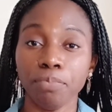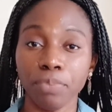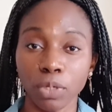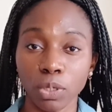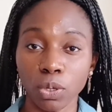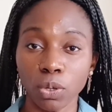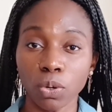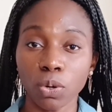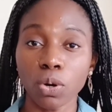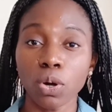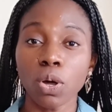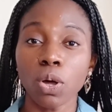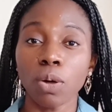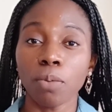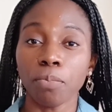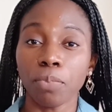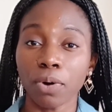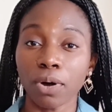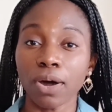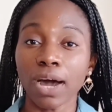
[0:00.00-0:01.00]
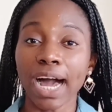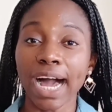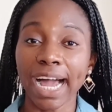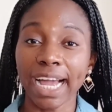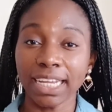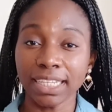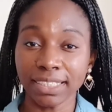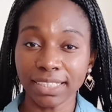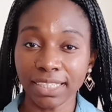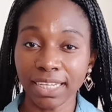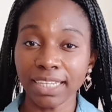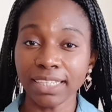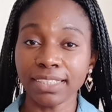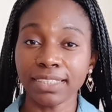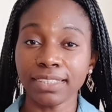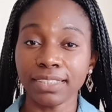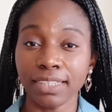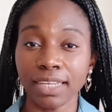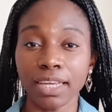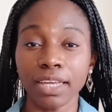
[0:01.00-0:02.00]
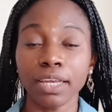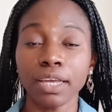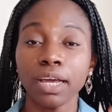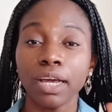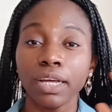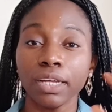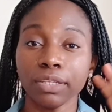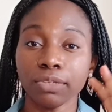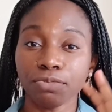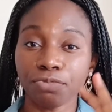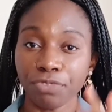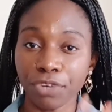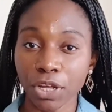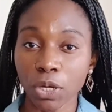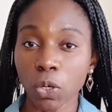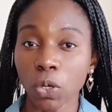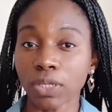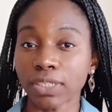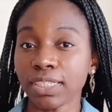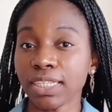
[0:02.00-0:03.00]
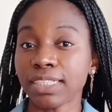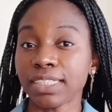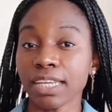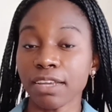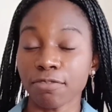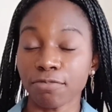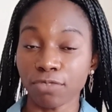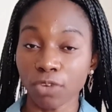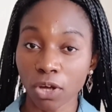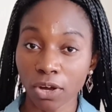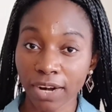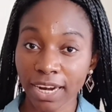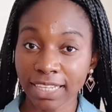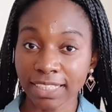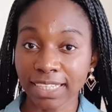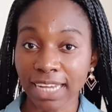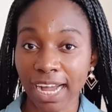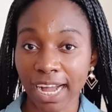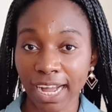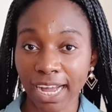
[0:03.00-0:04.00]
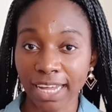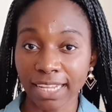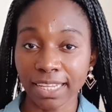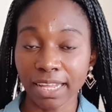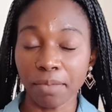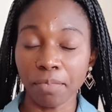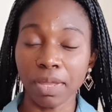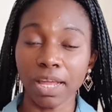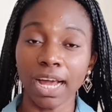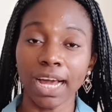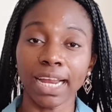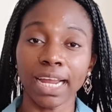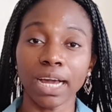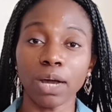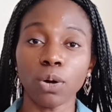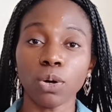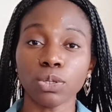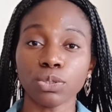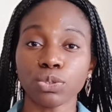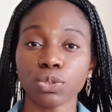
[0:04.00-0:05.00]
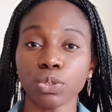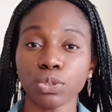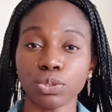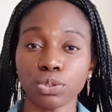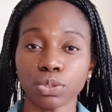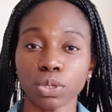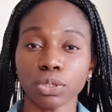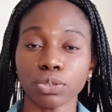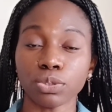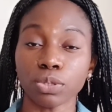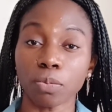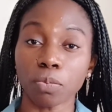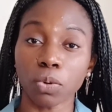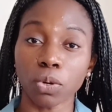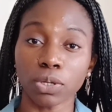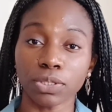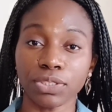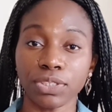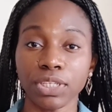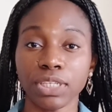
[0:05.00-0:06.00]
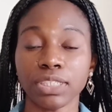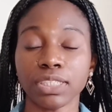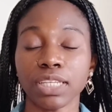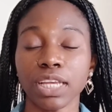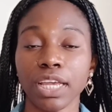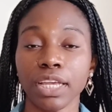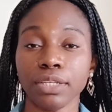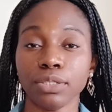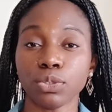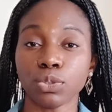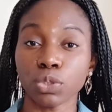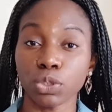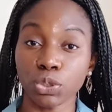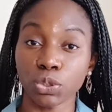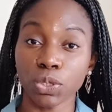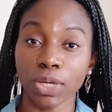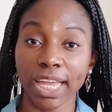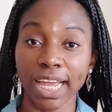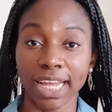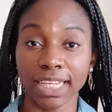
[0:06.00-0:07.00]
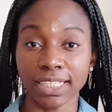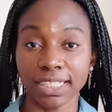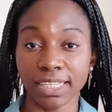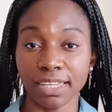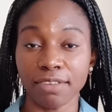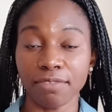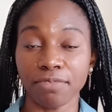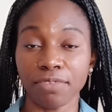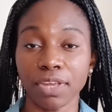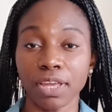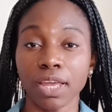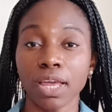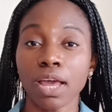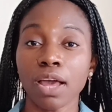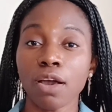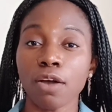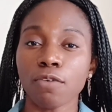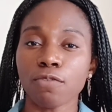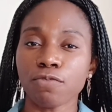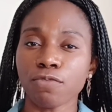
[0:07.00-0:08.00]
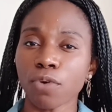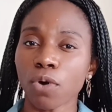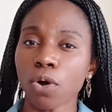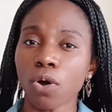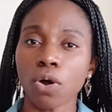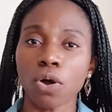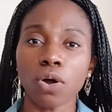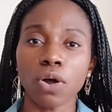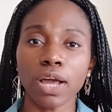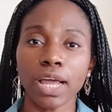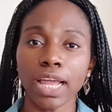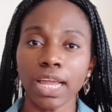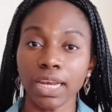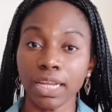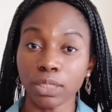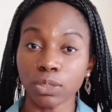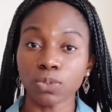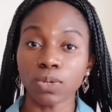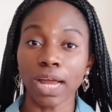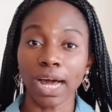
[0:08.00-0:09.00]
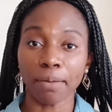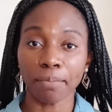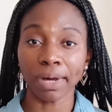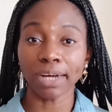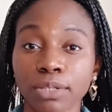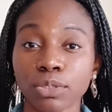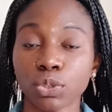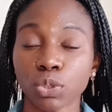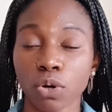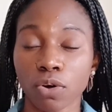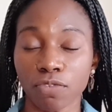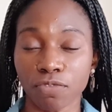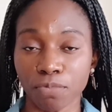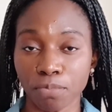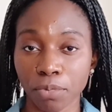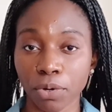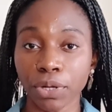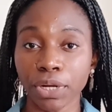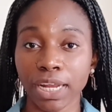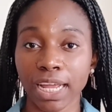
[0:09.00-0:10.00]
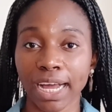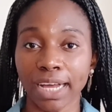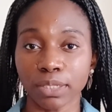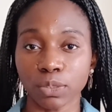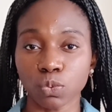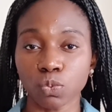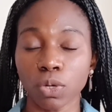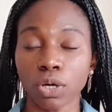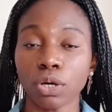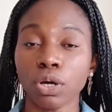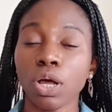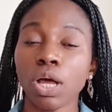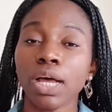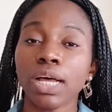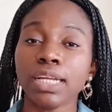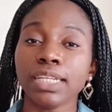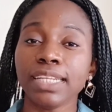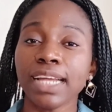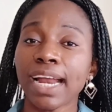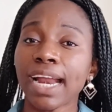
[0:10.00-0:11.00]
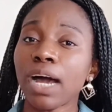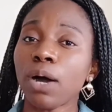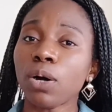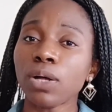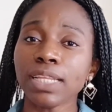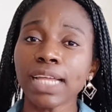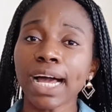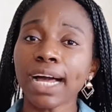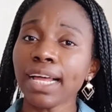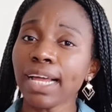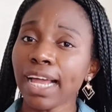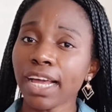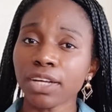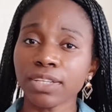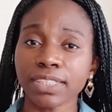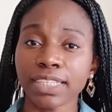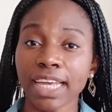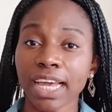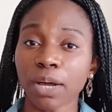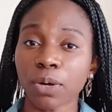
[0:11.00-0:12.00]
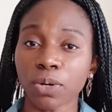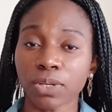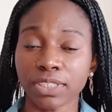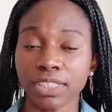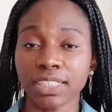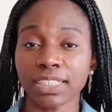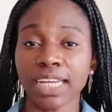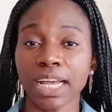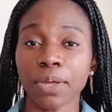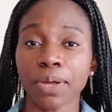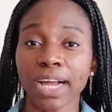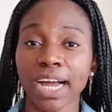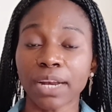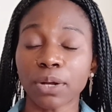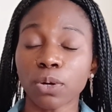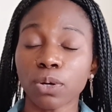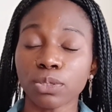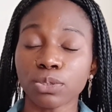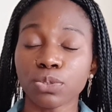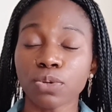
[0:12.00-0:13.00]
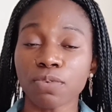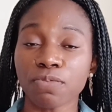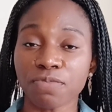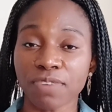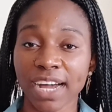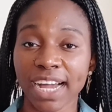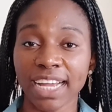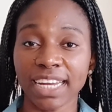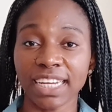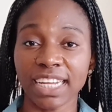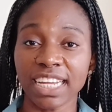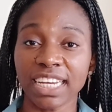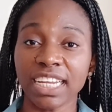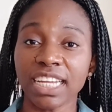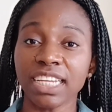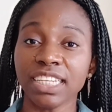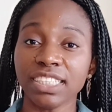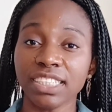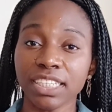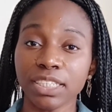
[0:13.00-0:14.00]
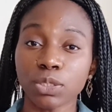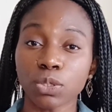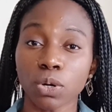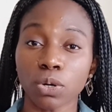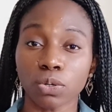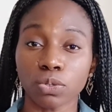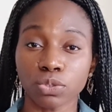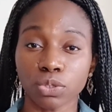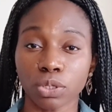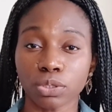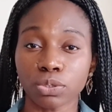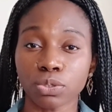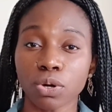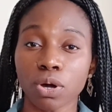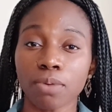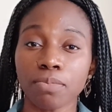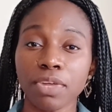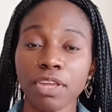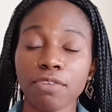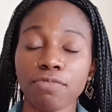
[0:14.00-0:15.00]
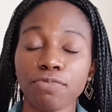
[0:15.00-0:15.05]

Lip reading: below, but I did see free courses in Florence Academy, and I also saw some courses in Social Care TV for a little amount of money as well. There are other healthcare courses that you can also find in indeed.com.